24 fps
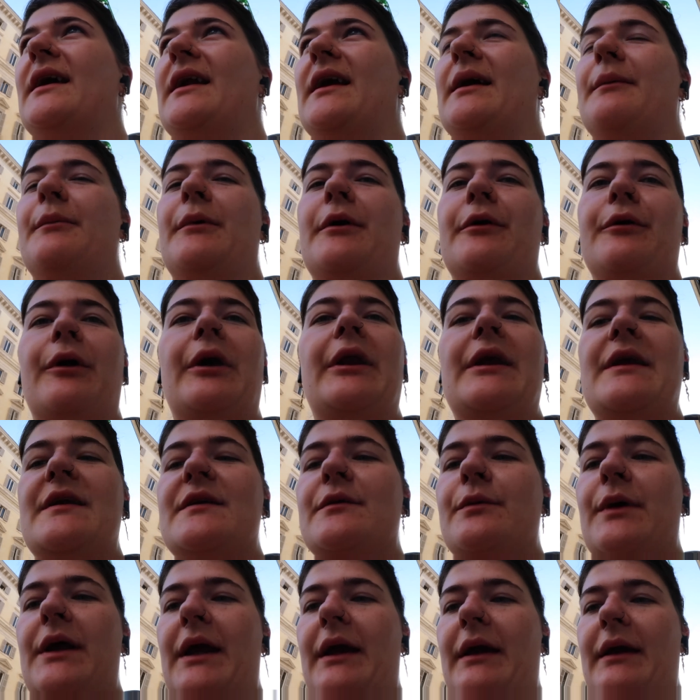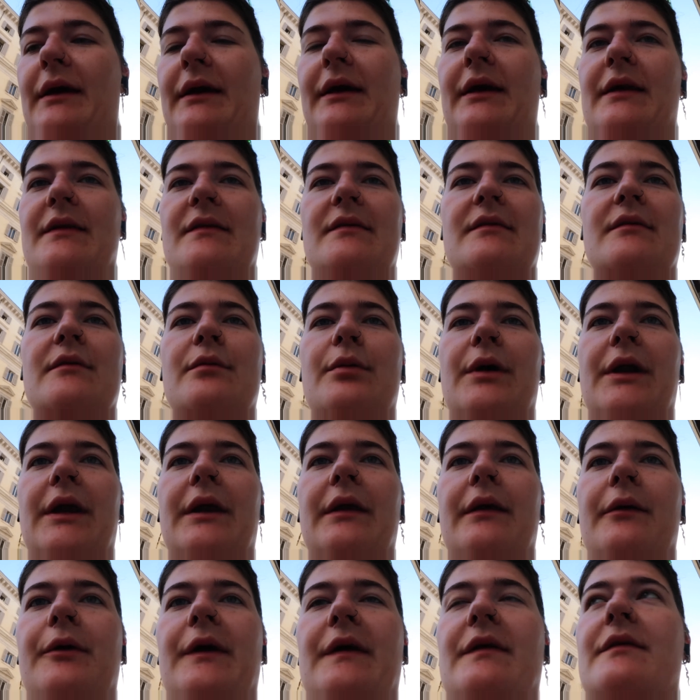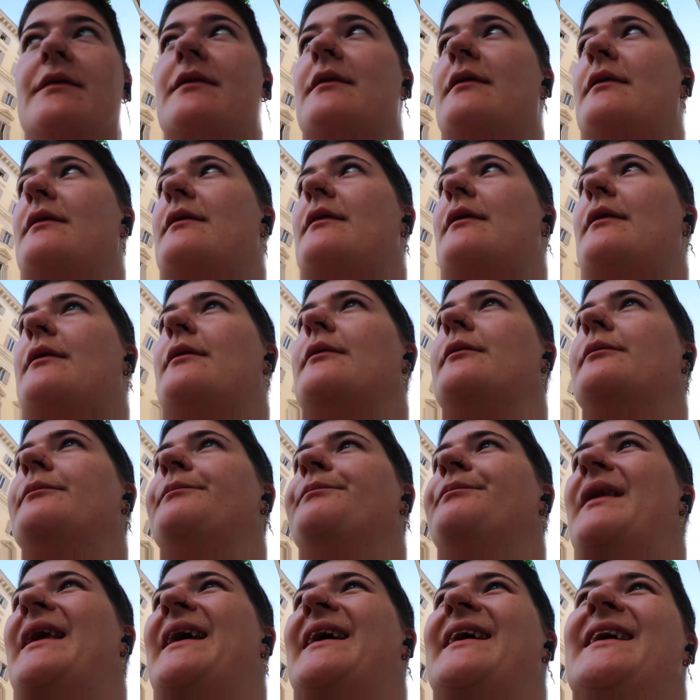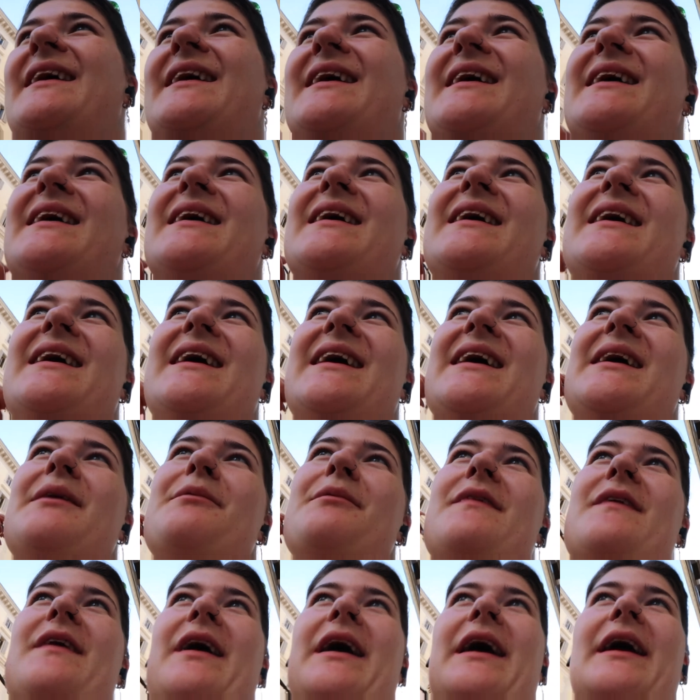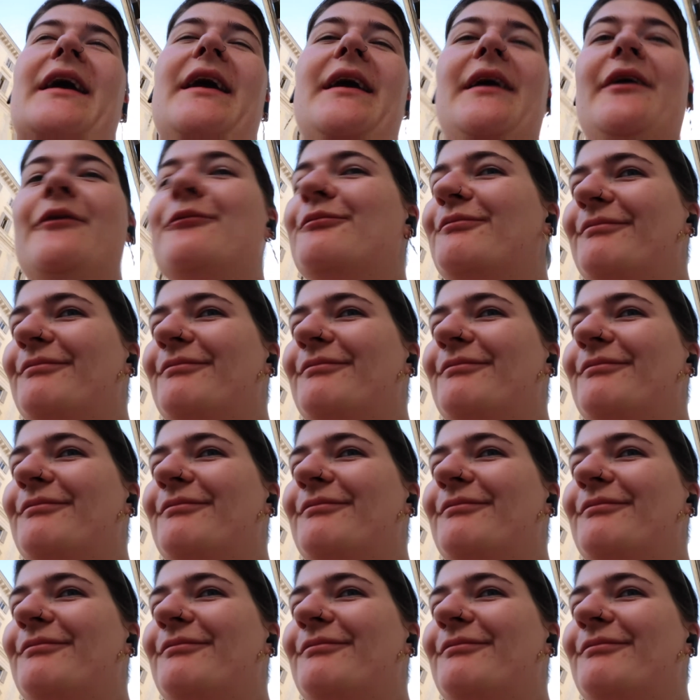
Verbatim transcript: and I'm already sweating and it's 20 degrees. I am dying.